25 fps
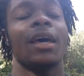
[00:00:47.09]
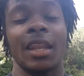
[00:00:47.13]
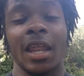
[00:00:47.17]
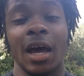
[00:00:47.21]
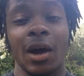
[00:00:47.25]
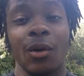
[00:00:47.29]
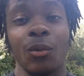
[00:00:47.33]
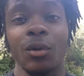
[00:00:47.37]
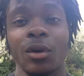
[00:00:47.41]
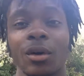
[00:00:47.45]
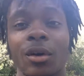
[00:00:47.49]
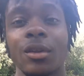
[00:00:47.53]

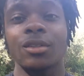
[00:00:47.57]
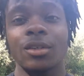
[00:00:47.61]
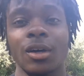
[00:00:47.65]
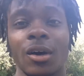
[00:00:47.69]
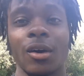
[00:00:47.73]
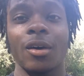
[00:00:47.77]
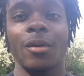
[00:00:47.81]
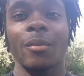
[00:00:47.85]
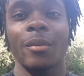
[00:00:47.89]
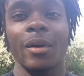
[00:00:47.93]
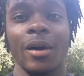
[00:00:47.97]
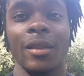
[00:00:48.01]
And I will
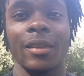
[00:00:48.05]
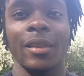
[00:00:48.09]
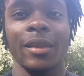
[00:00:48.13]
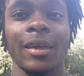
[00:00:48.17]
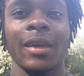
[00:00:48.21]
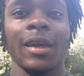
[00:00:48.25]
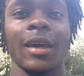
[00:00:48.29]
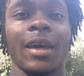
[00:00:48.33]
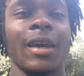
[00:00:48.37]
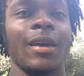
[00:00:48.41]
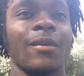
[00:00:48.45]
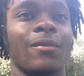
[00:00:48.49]
talk about
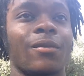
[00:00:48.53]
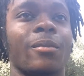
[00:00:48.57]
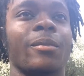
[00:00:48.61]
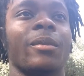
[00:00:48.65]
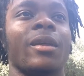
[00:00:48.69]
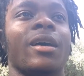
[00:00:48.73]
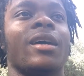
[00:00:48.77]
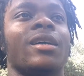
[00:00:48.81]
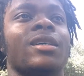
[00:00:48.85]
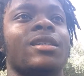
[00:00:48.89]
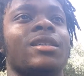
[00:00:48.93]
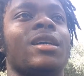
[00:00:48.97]
the game
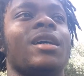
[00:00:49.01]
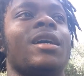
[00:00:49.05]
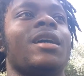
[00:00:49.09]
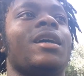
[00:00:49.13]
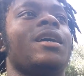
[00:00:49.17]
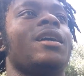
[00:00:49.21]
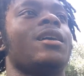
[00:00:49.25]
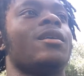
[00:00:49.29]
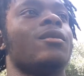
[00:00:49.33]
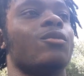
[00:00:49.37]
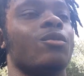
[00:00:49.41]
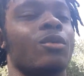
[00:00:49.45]
from last
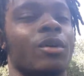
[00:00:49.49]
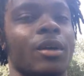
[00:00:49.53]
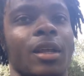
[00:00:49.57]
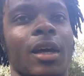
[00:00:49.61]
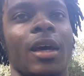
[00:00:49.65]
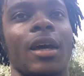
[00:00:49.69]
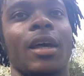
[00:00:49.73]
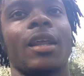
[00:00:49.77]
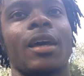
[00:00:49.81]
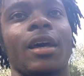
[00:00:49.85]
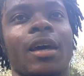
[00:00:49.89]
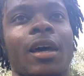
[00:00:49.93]
night and
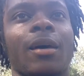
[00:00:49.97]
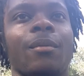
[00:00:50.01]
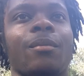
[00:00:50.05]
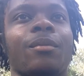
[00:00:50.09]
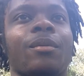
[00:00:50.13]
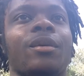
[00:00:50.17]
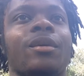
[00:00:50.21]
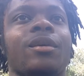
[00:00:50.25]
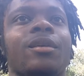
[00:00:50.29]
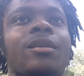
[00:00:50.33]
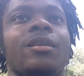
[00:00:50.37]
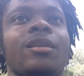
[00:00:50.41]
what had
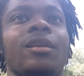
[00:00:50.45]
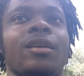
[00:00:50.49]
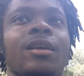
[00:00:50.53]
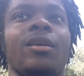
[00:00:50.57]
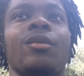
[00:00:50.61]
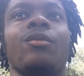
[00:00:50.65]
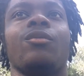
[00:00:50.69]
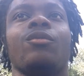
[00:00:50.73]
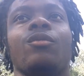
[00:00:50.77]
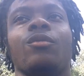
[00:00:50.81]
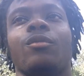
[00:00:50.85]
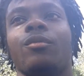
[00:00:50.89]
happened
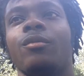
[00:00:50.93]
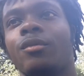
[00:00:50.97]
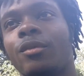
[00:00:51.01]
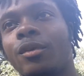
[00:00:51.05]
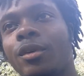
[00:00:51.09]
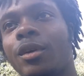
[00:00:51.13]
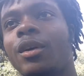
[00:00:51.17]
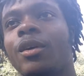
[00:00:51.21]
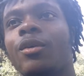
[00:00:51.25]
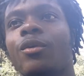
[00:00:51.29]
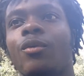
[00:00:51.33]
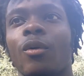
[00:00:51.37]
and
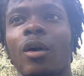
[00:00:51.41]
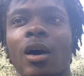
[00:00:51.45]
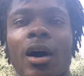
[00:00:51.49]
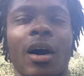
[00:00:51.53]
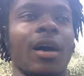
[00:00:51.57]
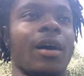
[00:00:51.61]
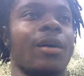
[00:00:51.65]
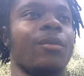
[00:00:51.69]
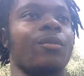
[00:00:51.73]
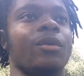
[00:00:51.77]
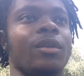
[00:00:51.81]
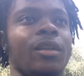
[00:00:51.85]

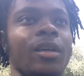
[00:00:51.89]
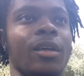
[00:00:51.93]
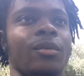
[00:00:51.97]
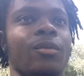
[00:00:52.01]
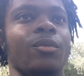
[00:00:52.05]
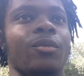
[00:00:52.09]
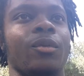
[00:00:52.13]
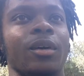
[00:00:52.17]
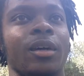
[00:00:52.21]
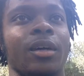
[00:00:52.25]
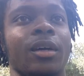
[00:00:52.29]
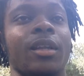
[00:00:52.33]
why we
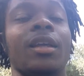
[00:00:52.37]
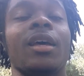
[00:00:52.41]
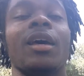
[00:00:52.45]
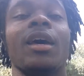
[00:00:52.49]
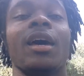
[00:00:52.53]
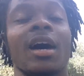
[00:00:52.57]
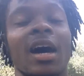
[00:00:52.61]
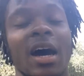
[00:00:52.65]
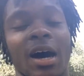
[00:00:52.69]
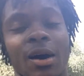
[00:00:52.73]
didn't win.